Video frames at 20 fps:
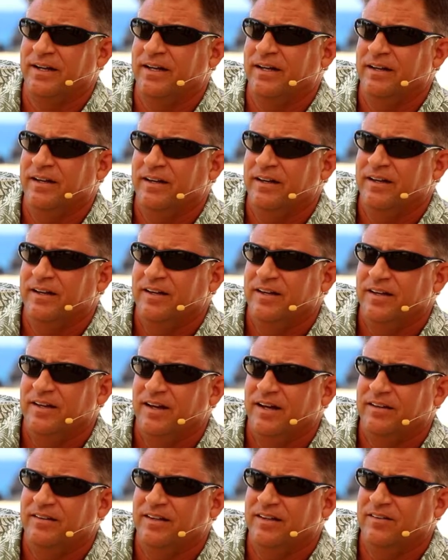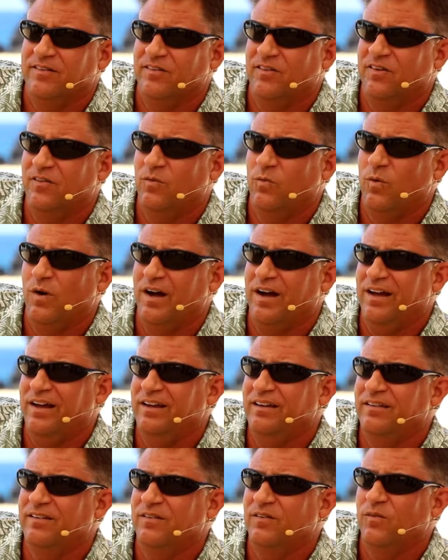I, I think, Lord,
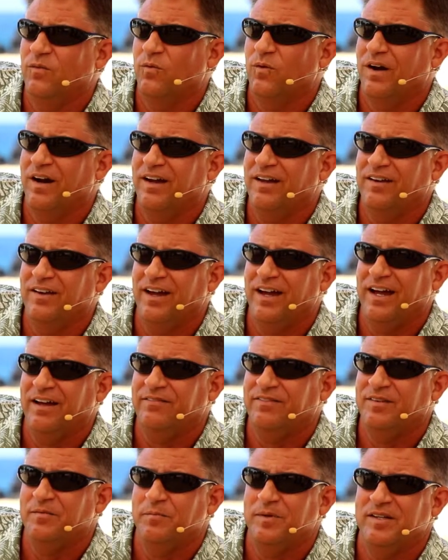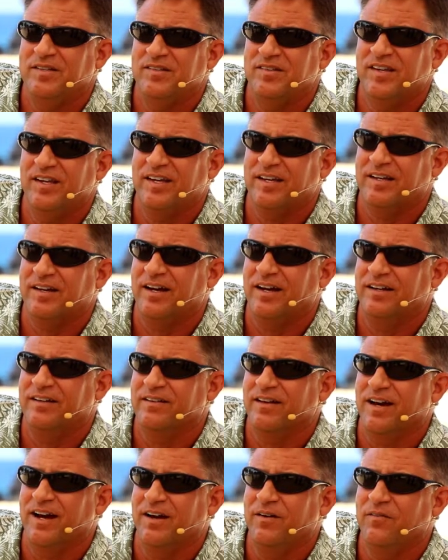why, why do I have to be sick?
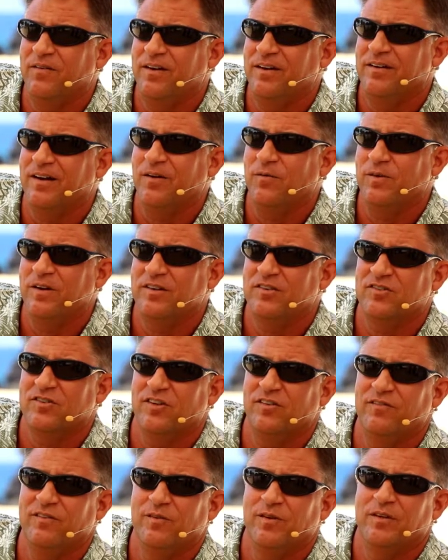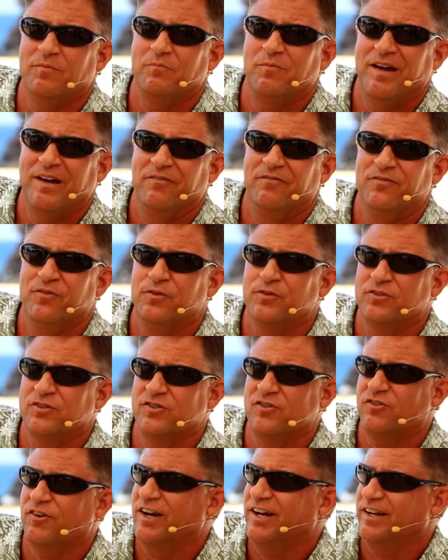I, I want, I want to serve you with my full
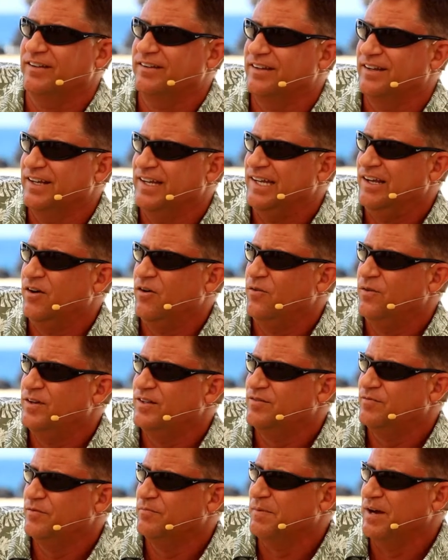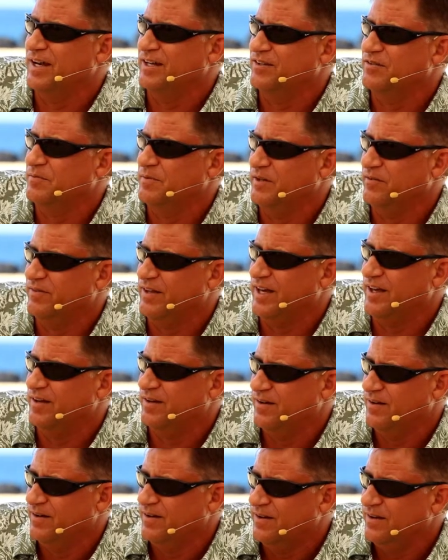strength. And He always reminds me of
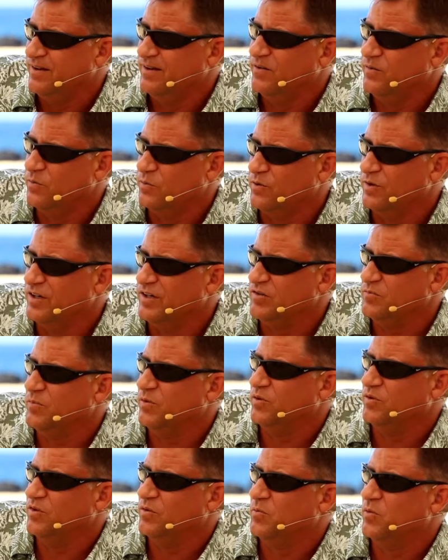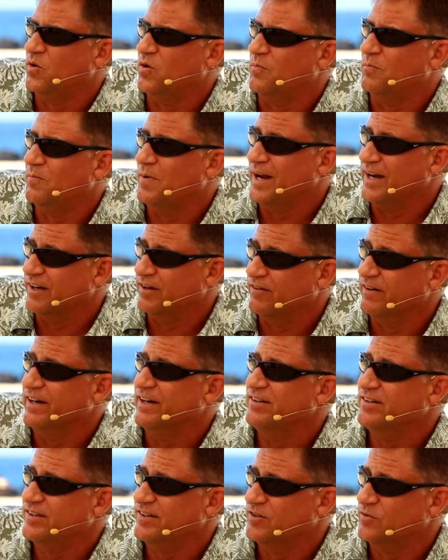that word He's quoting My
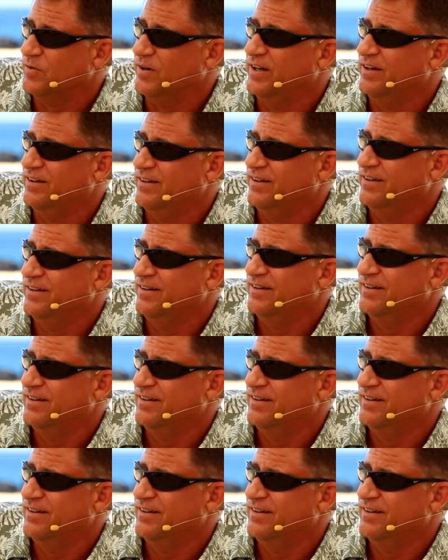grace is what